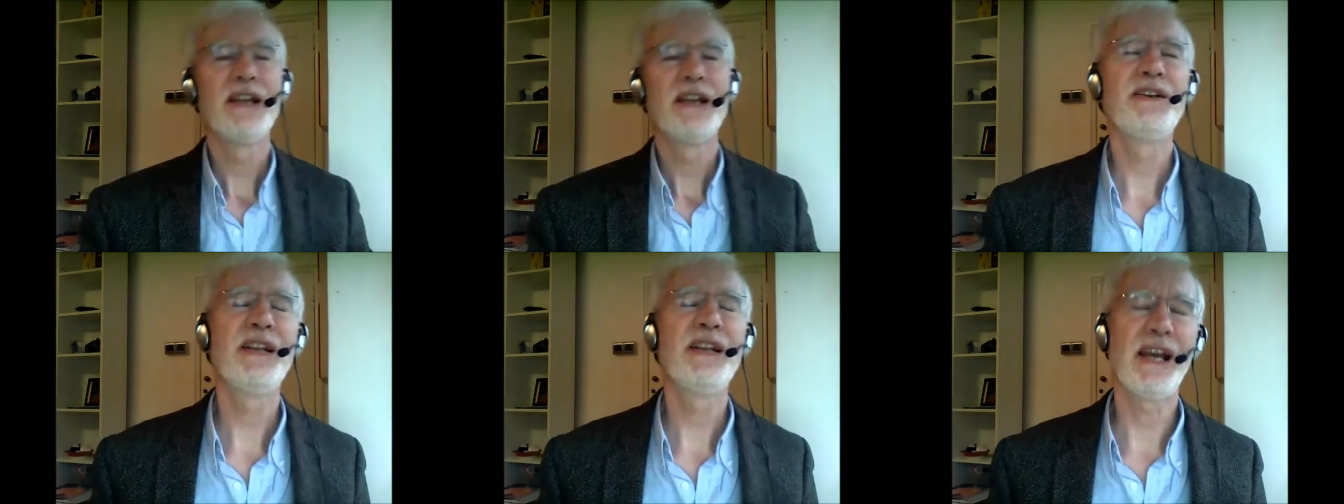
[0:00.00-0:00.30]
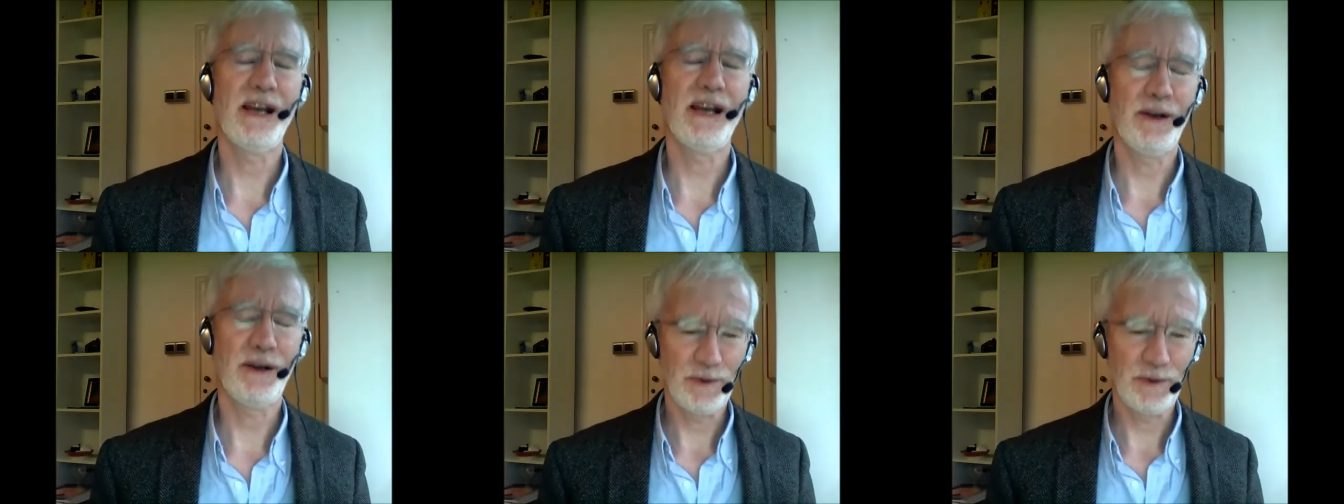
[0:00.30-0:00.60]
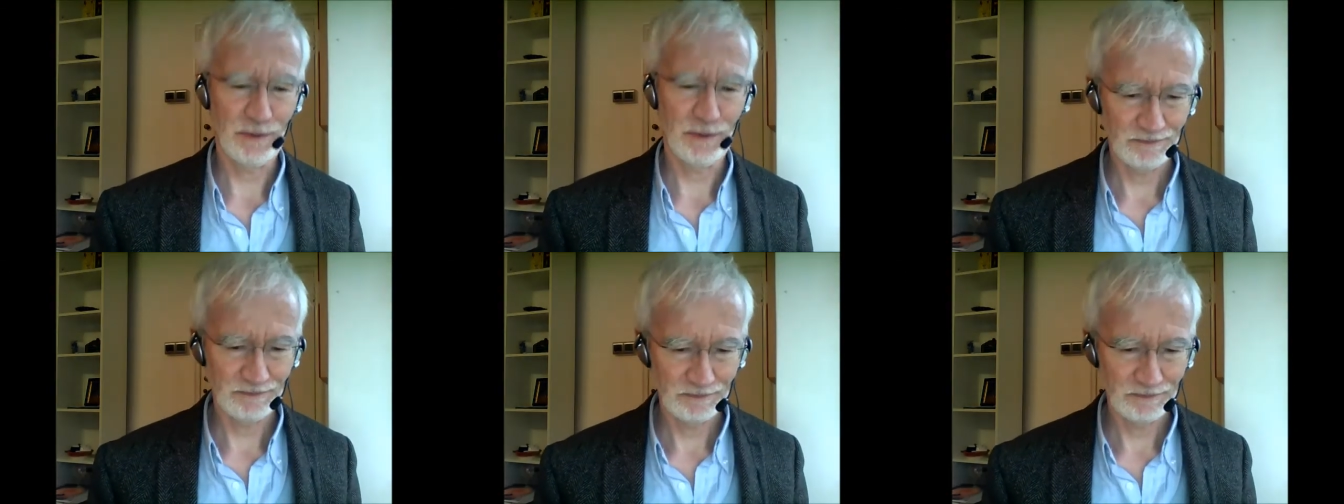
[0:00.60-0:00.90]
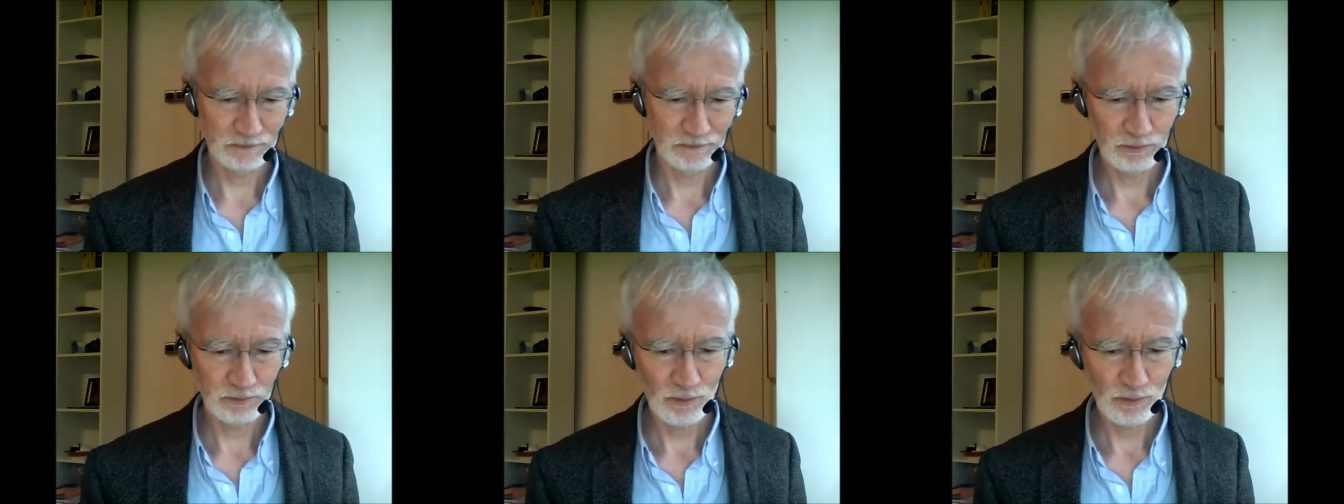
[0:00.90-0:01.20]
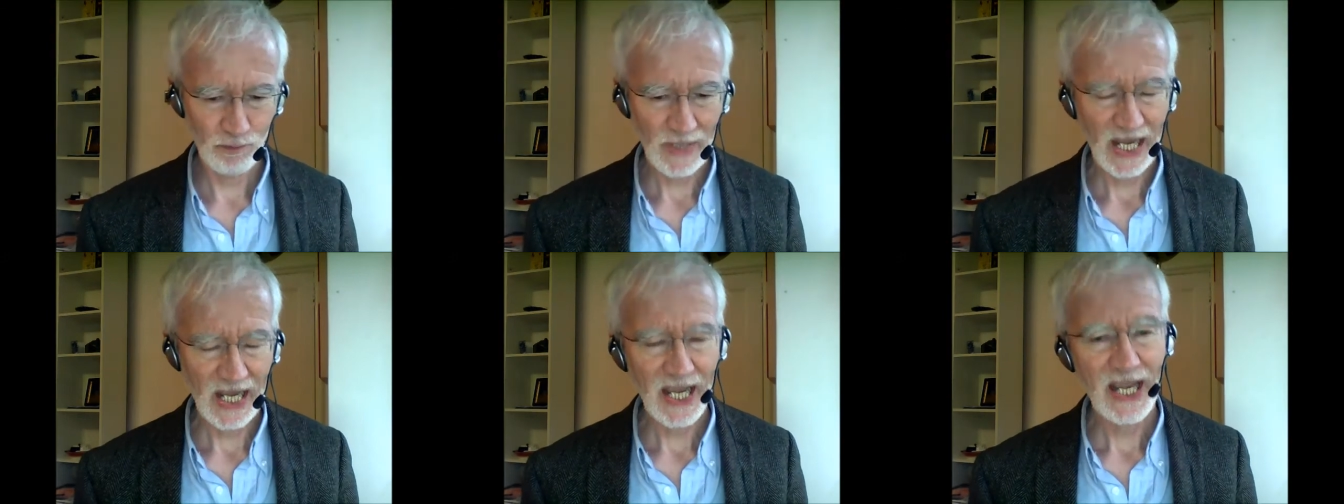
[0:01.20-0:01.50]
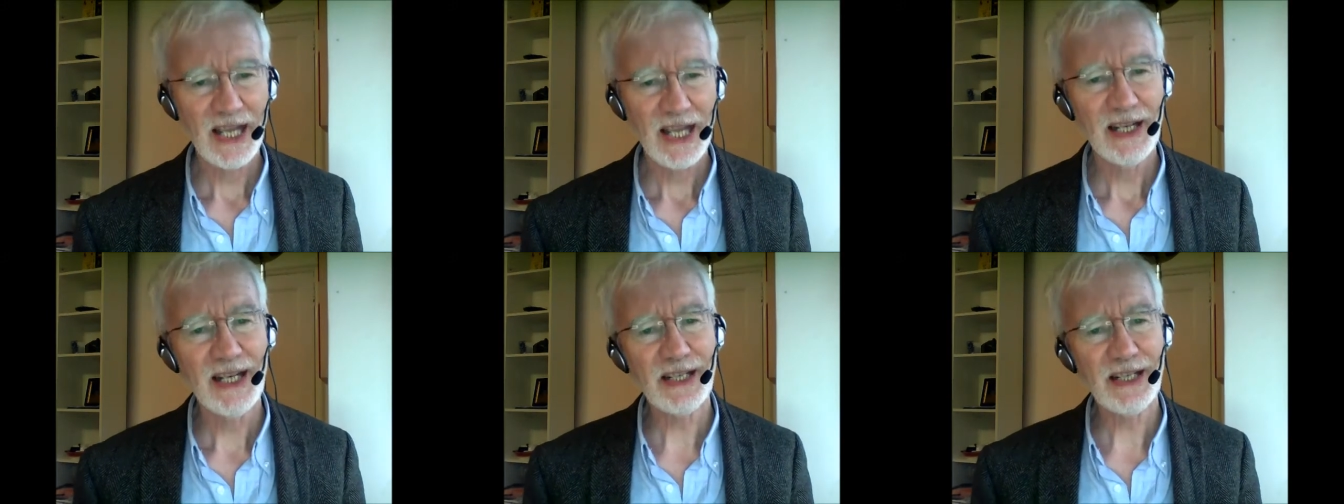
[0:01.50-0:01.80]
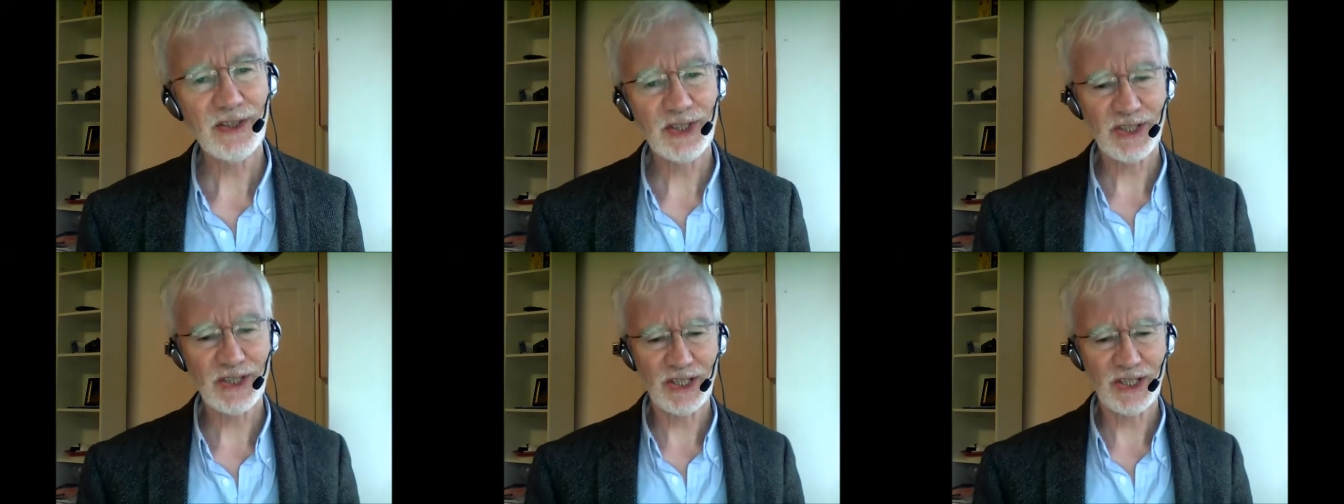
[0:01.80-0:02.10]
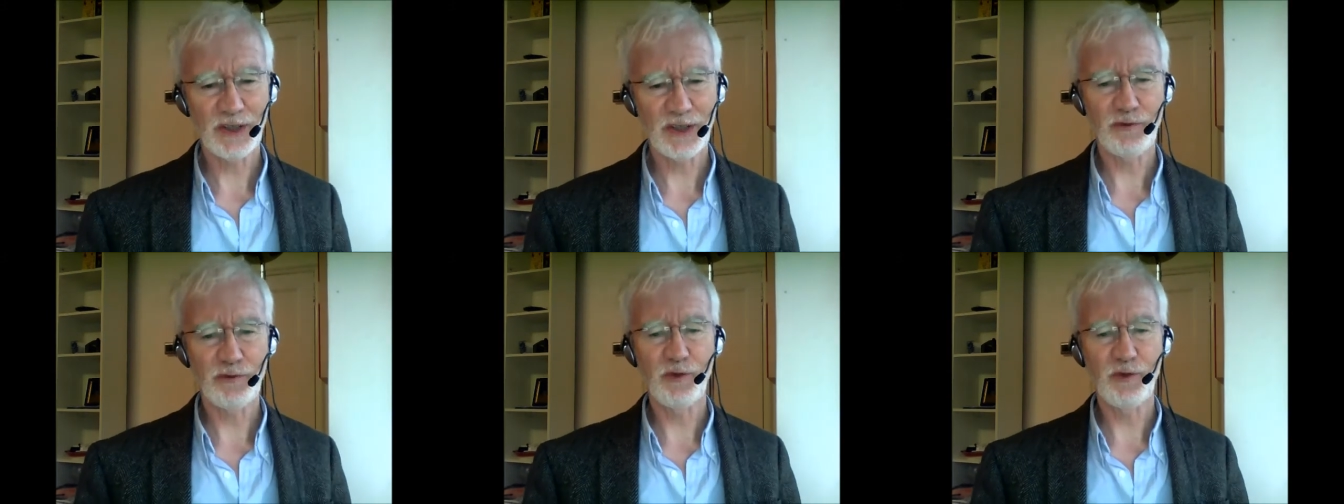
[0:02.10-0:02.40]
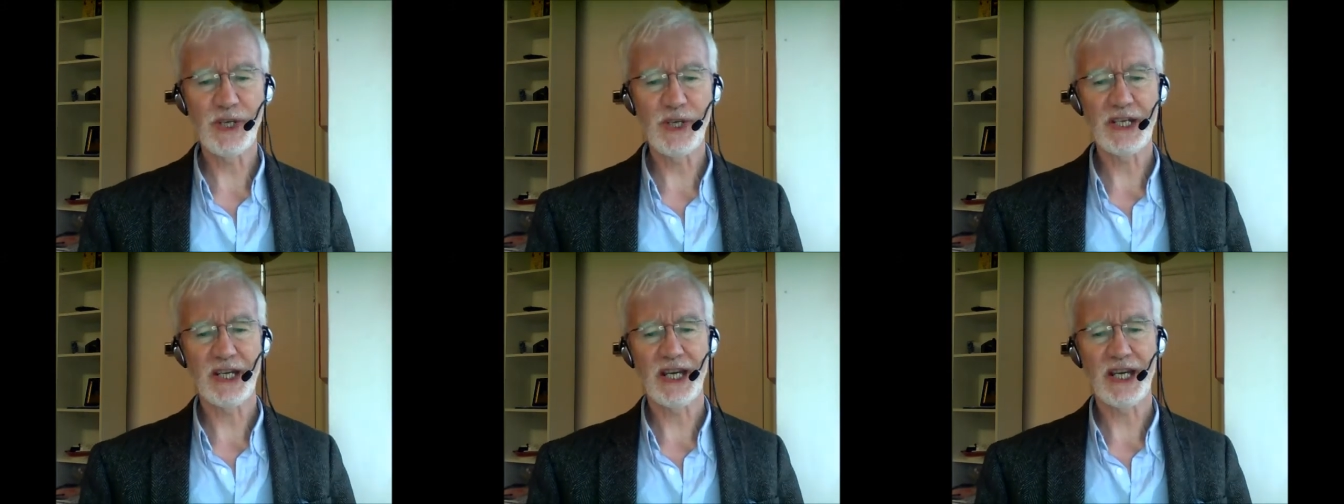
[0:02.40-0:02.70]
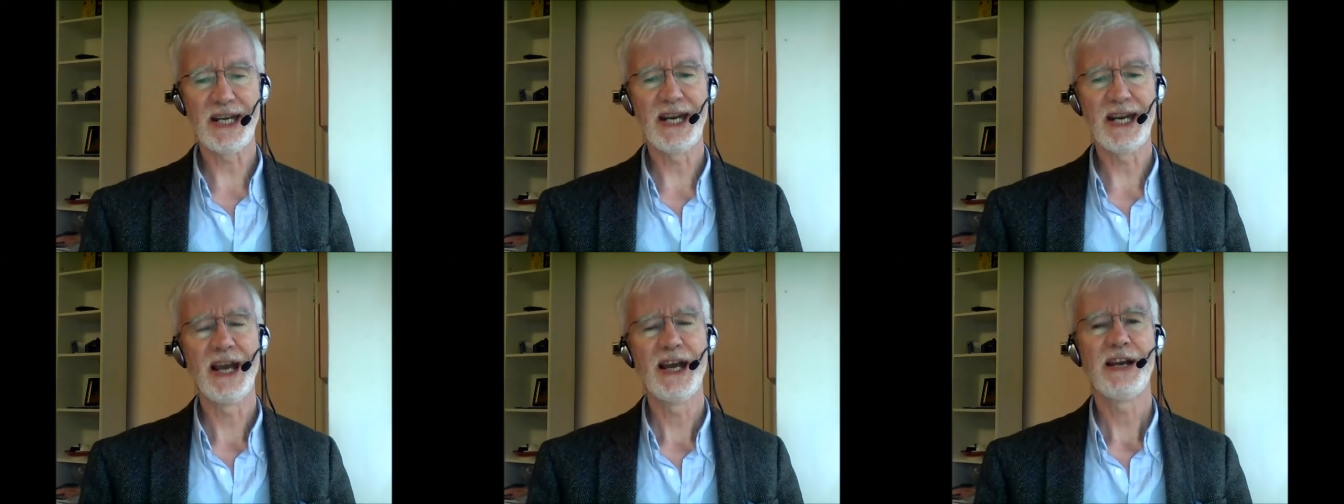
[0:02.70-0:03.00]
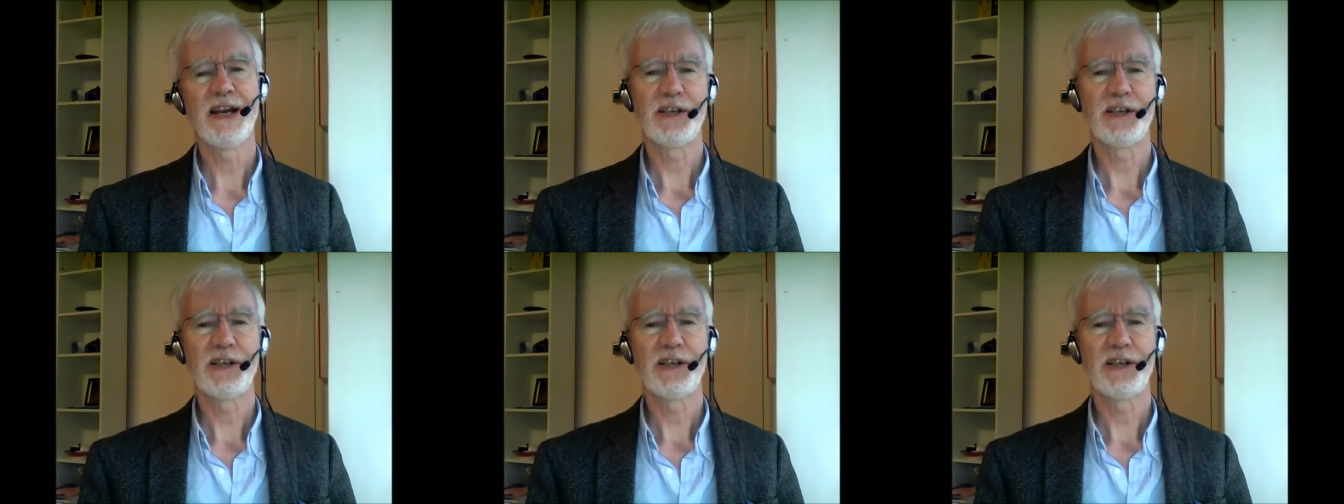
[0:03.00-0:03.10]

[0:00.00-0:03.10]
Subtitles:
Now, let's see if we can